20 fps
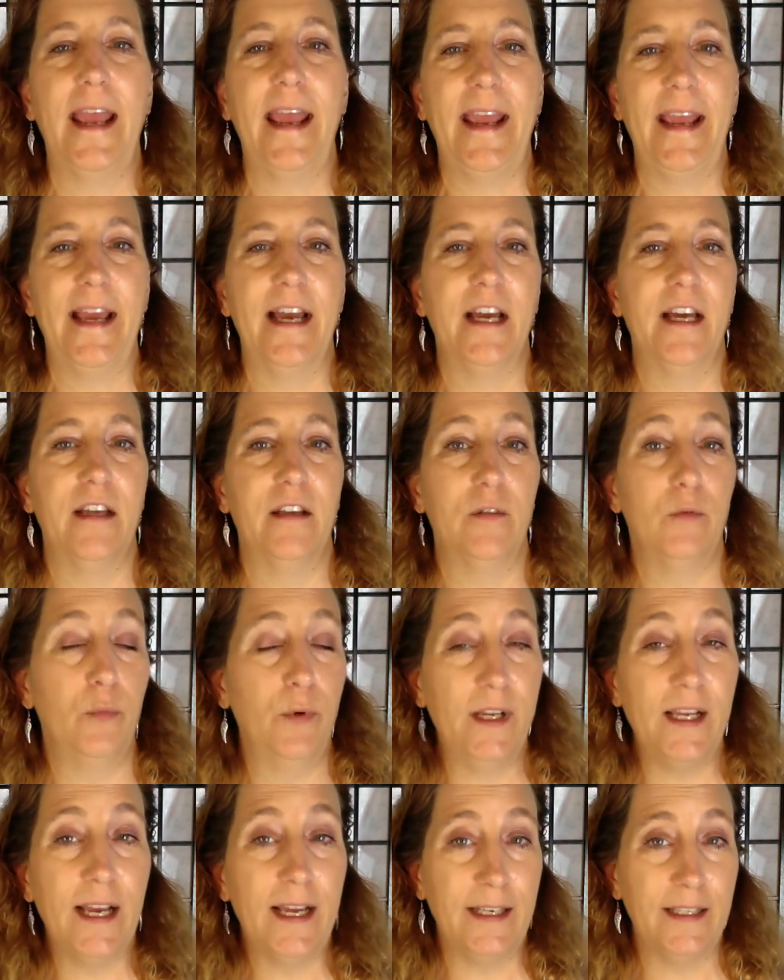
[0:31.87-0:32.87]
And
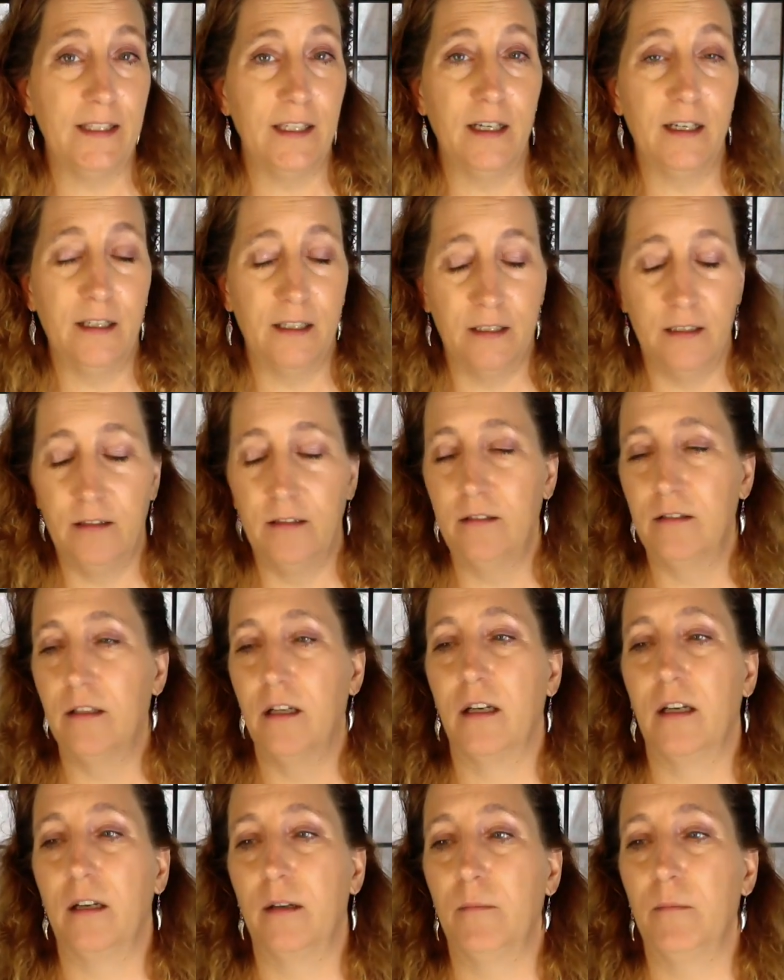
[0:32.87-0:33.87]
we got done
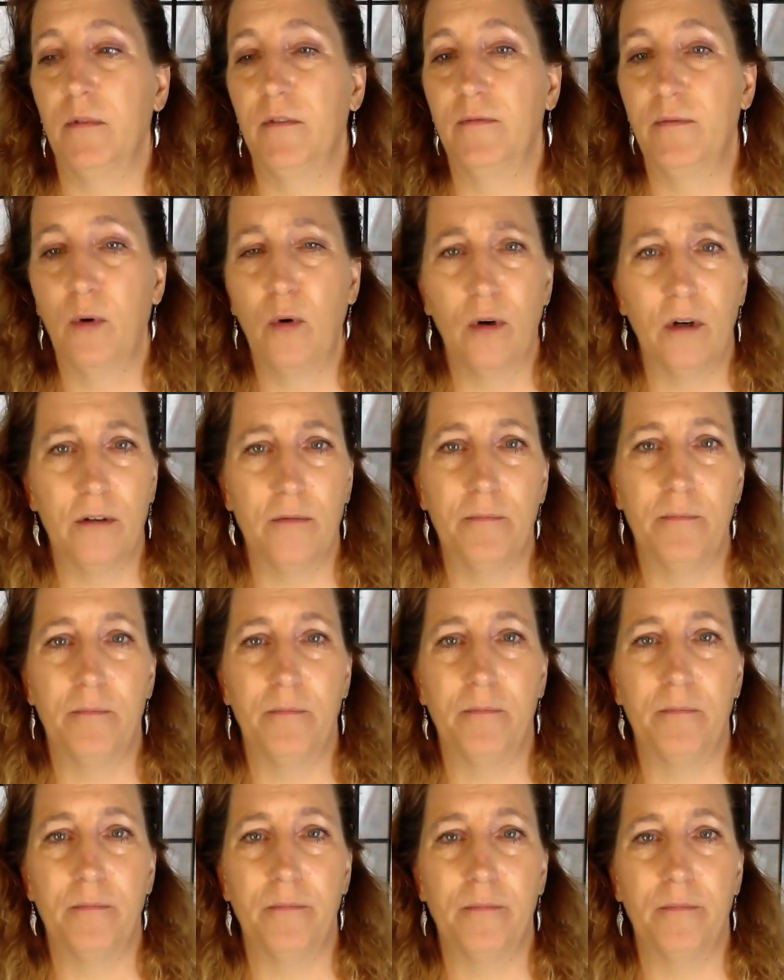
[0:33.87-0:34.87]
before
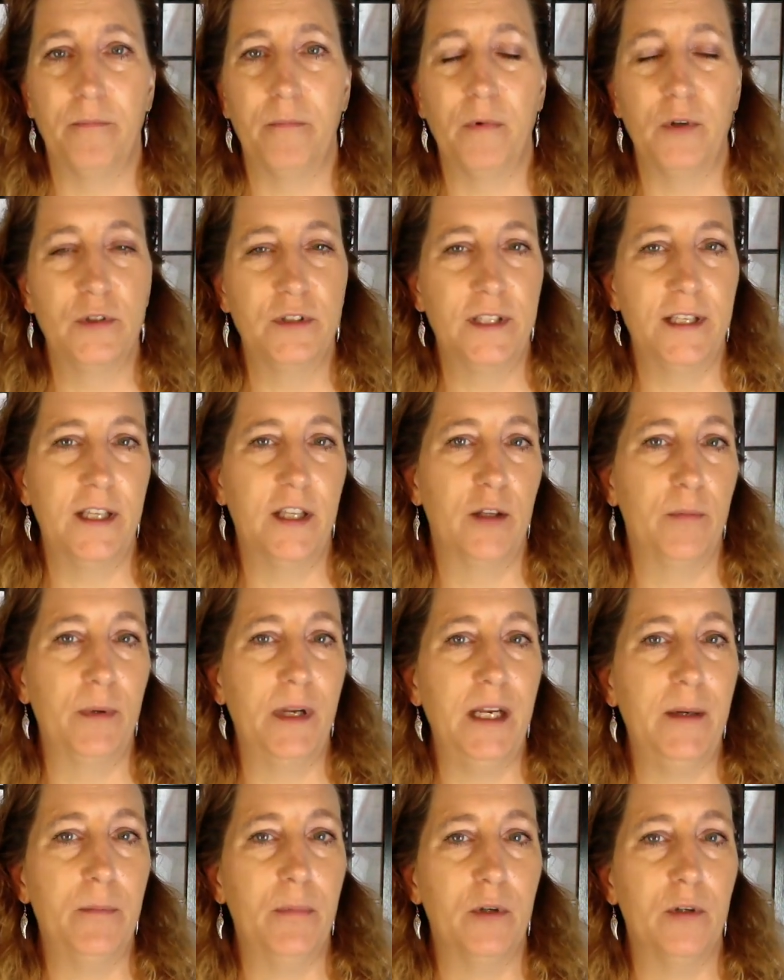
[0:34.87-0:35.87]
most of the other
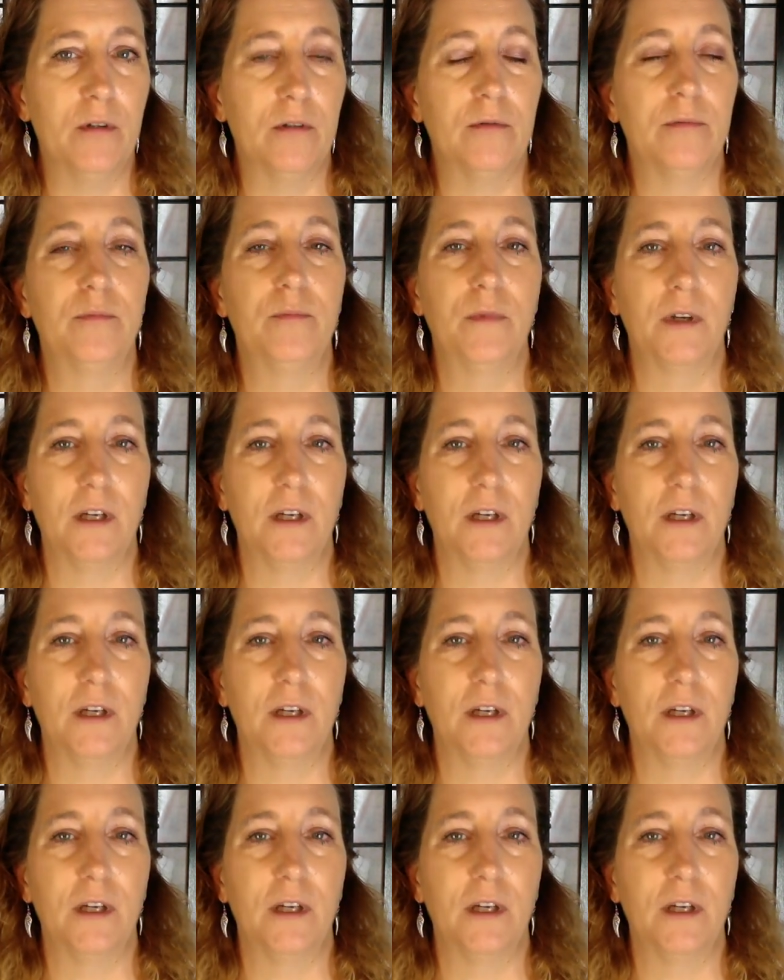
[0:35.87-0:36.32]
people